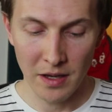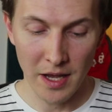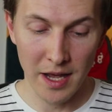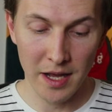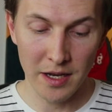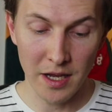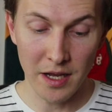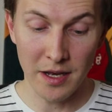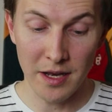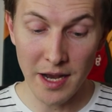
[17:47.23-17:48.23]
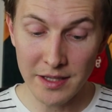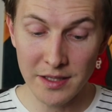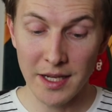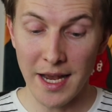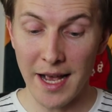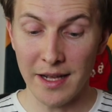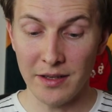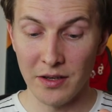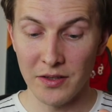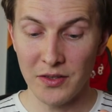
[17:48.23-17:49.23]
And it does it
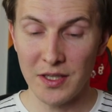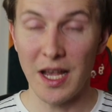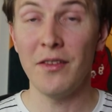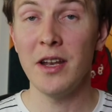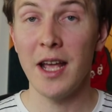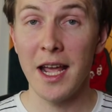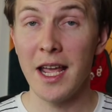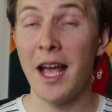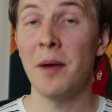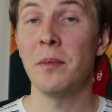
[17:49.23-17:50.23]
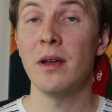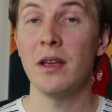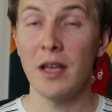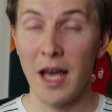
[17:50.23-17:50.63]
at 7 a.m.